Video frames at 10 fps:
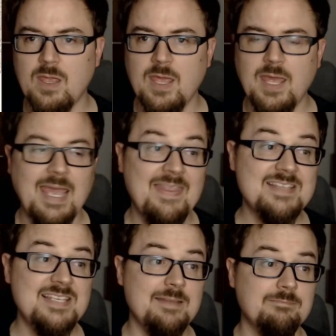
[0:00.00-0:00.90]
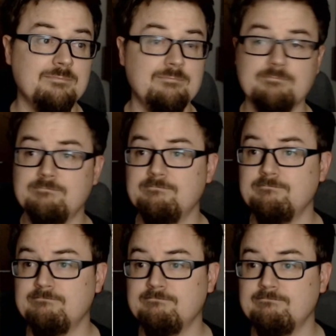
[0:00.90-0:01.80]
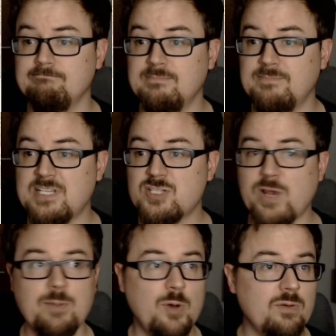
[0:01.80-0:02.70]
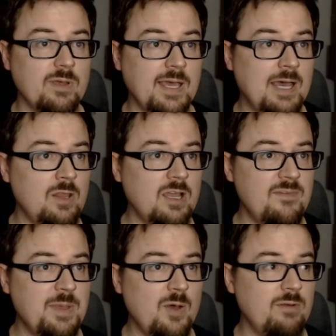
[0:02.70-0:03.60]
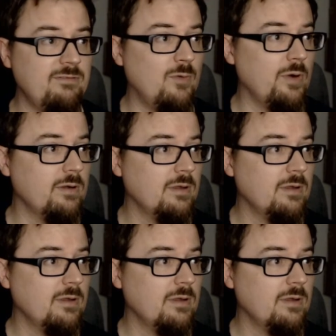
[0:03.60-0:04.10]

And that's it. That's Strider mode. How long have I been going for?